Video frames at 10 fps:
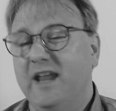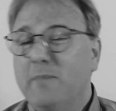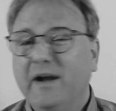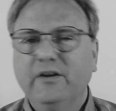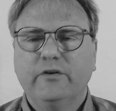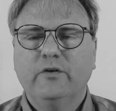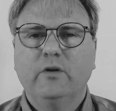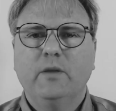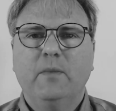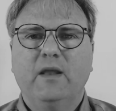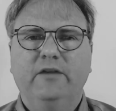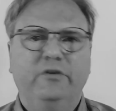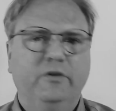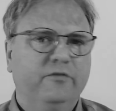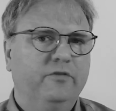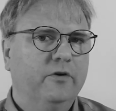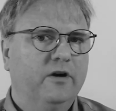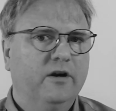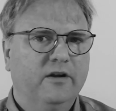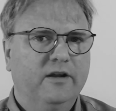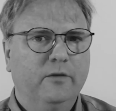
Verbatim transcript: It might not all apply to you if you are